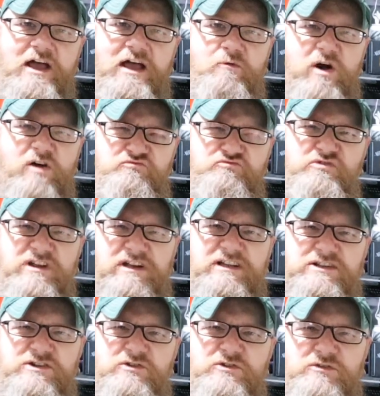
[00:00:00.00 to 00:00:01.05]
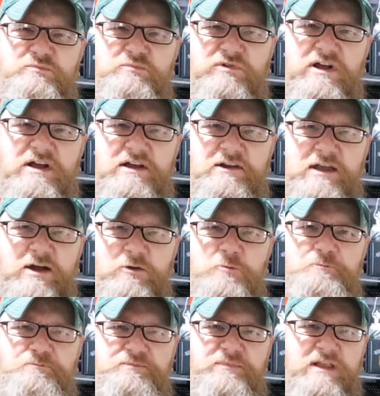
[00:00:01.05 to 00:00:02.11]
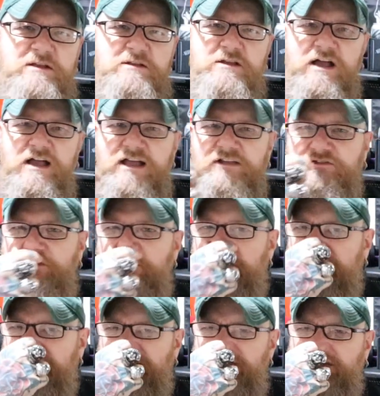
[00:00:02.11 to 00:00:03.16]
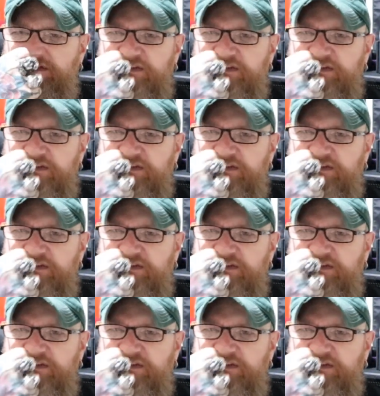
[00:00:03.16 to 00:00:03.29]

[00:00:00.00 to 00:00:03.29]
ale, a really good brown ale, as good as the